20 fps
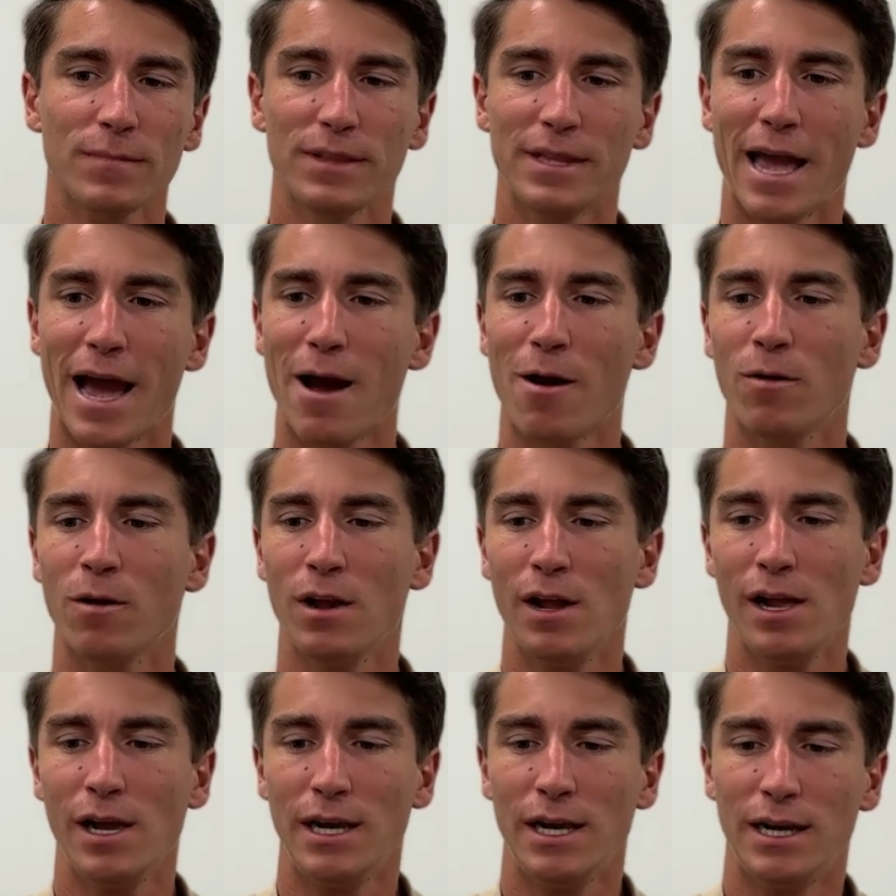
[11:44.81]
Now,
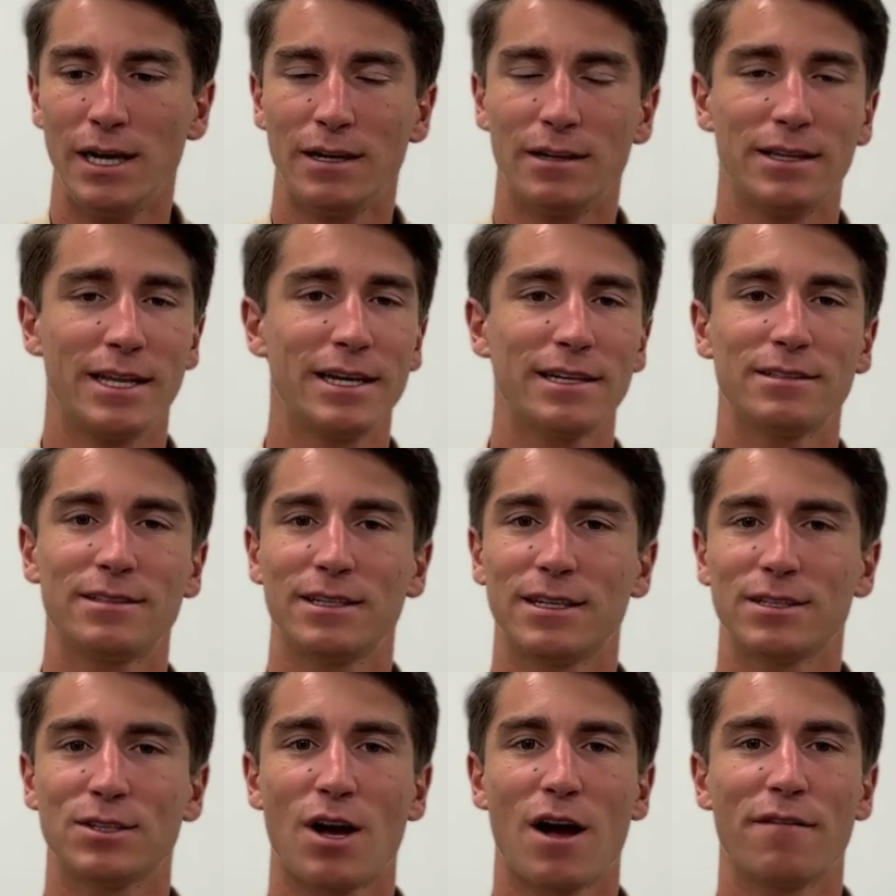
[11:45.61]

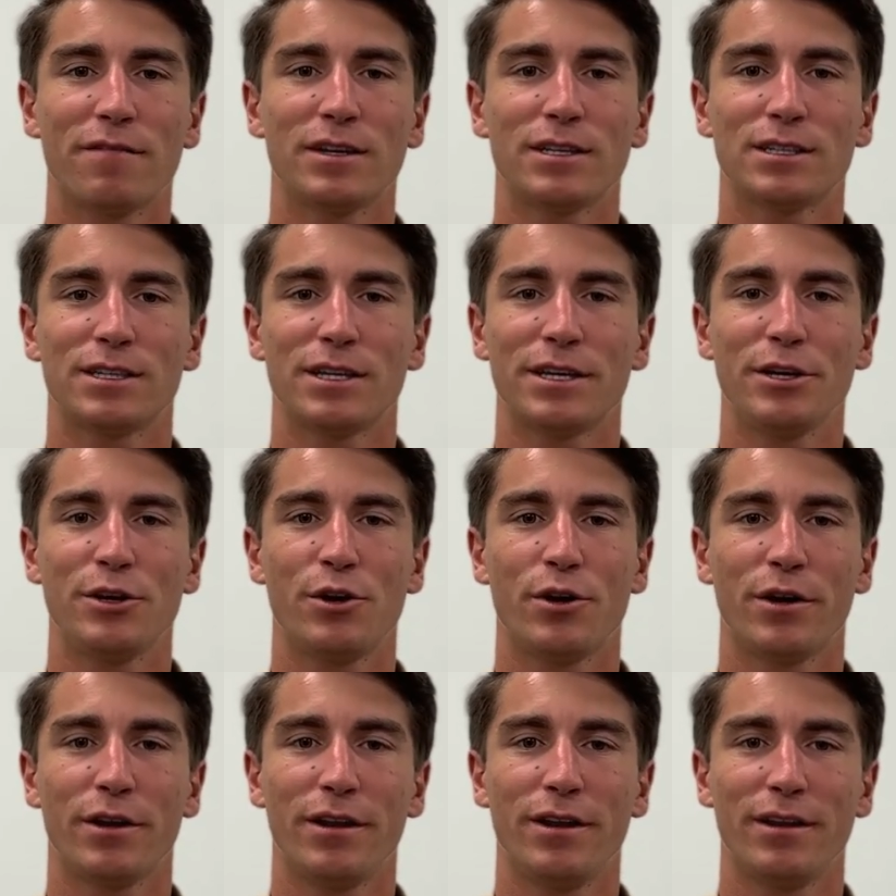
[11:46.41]
this is obviously
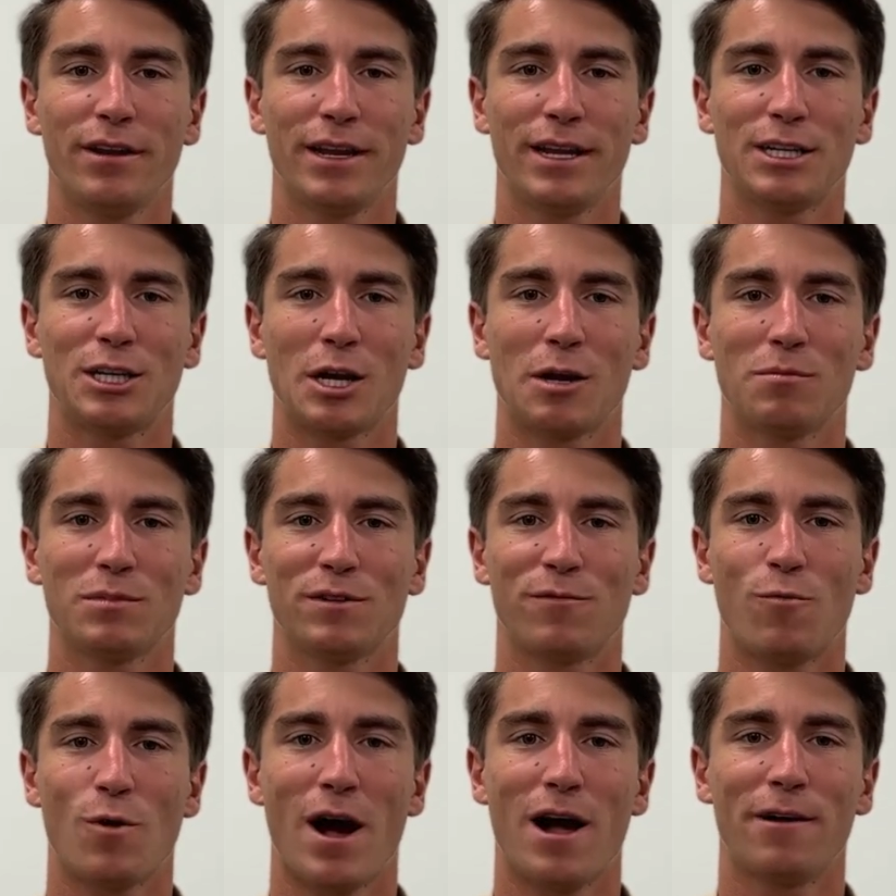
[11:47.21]
good in terms
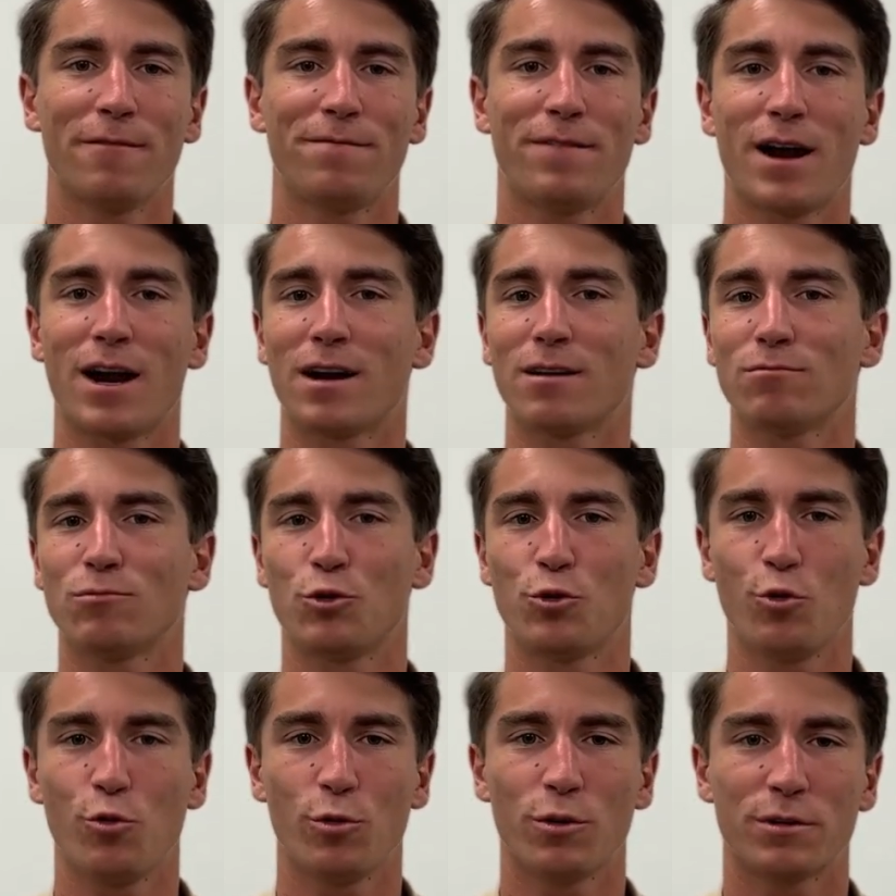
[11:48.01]
of wildfire.
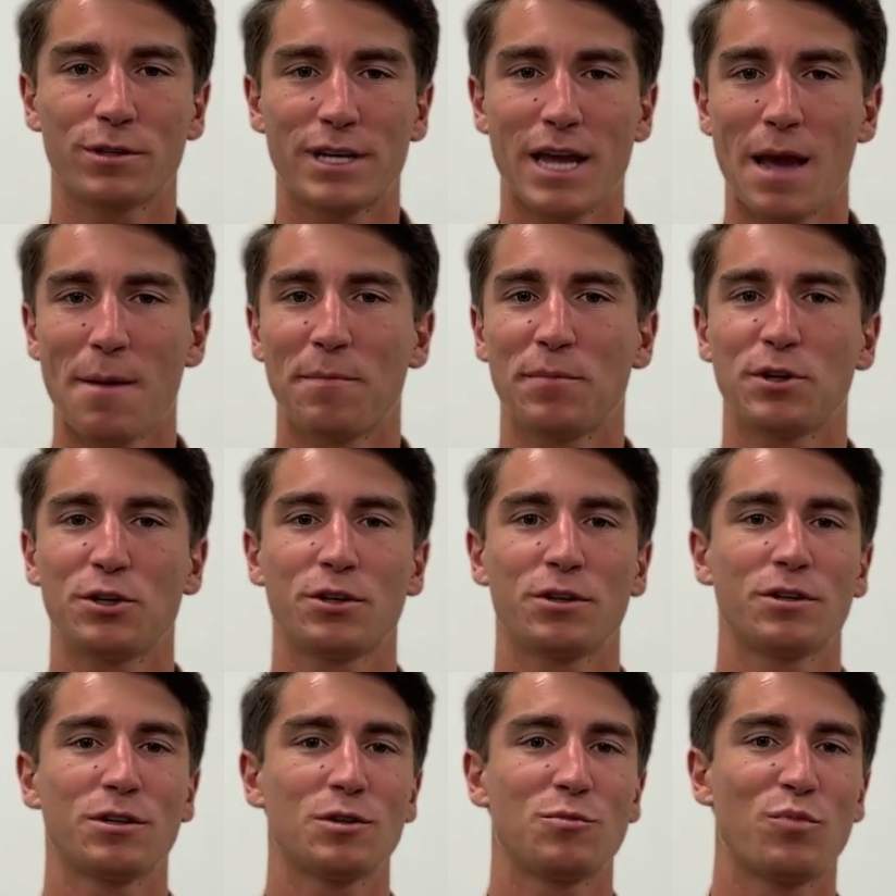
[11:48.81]
Cooler
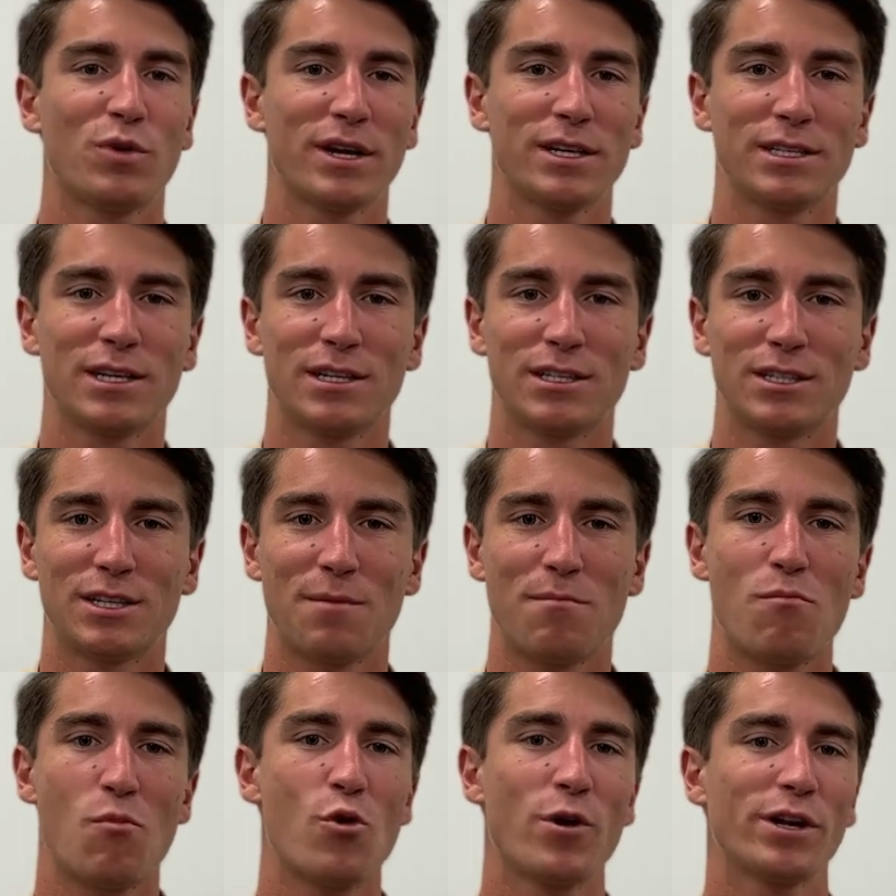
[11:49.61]
temperatures brings in
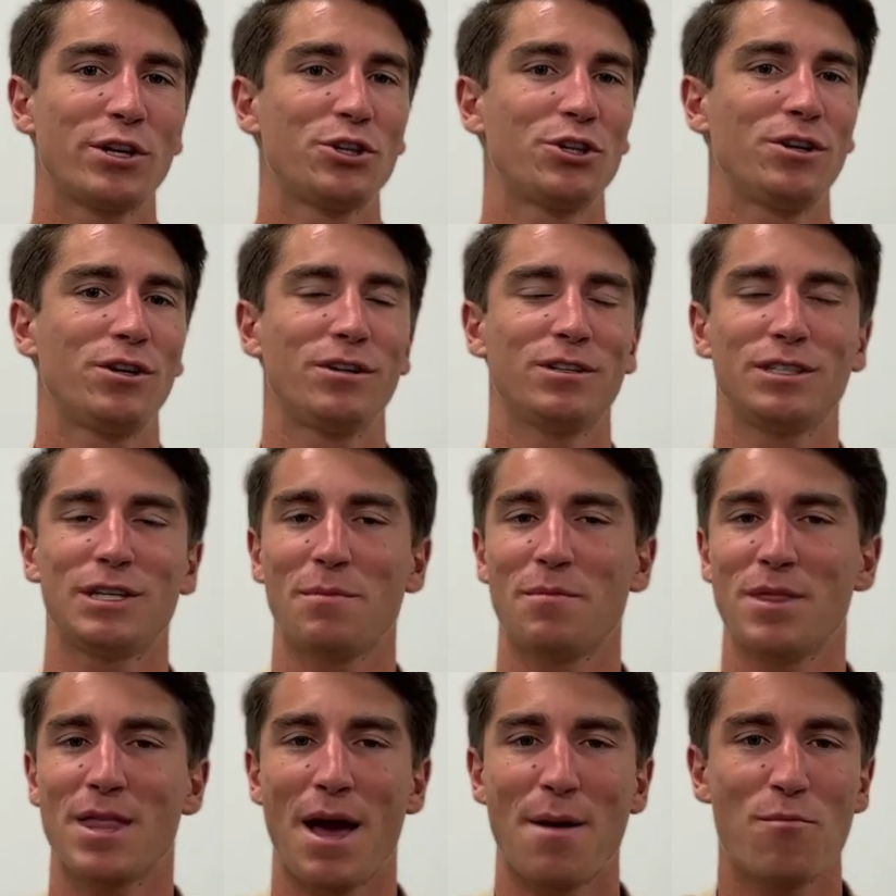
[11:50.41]
some moisture.
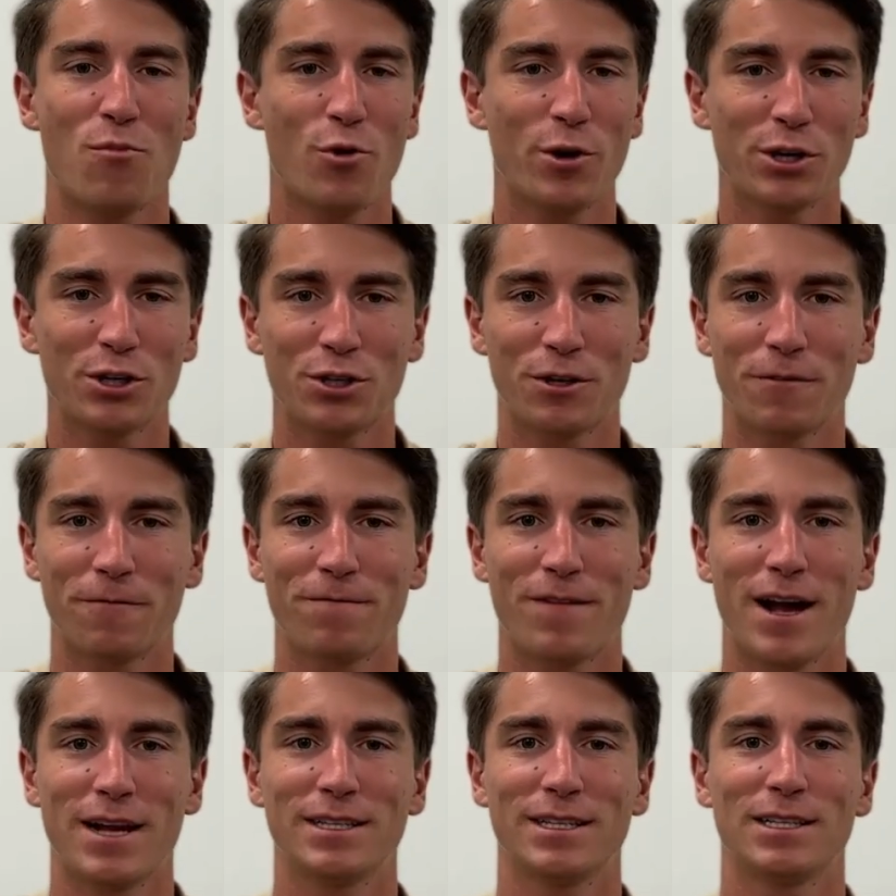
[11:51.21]
Some of that moisture
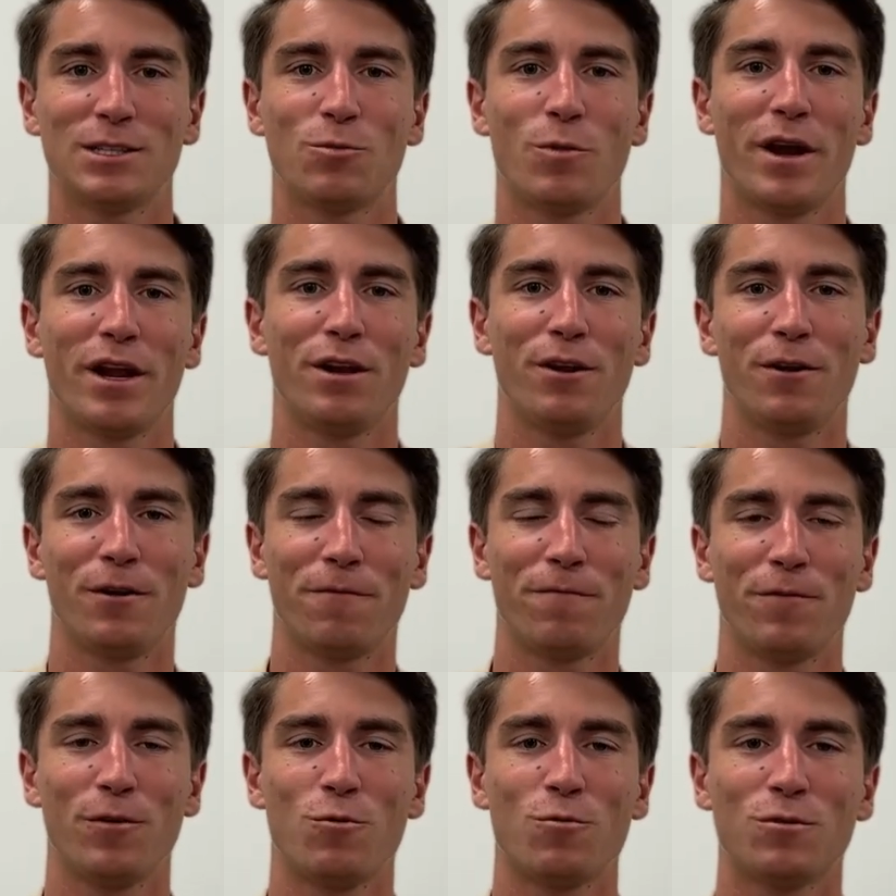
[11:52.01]
finds its way into
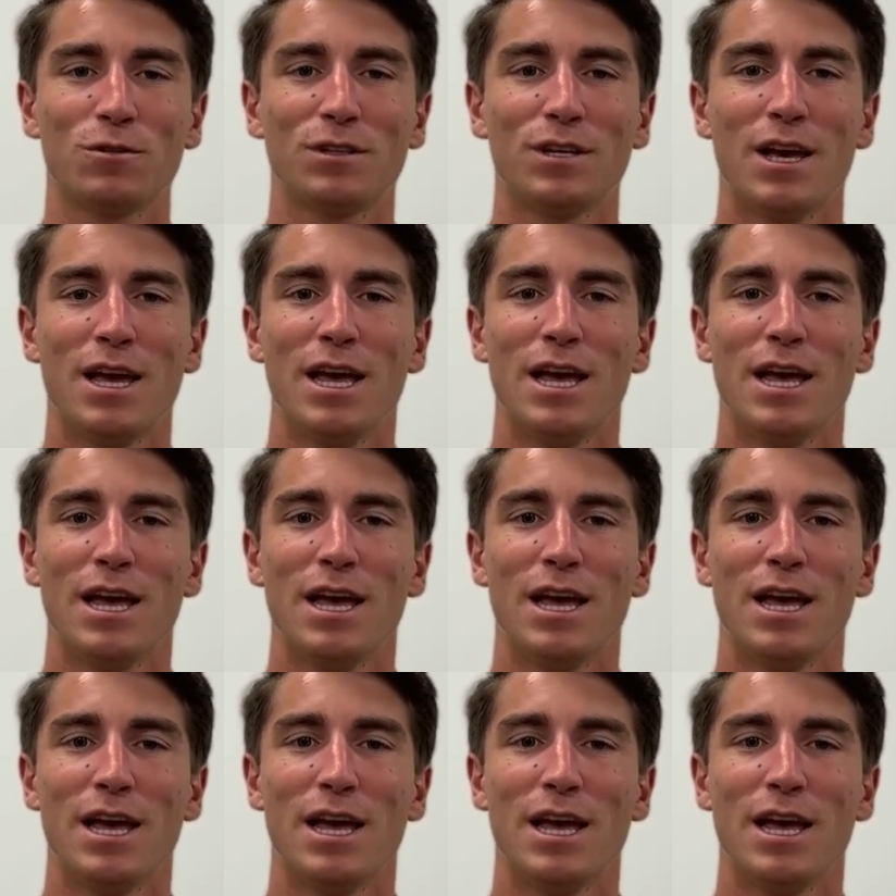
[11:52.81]
your fuels.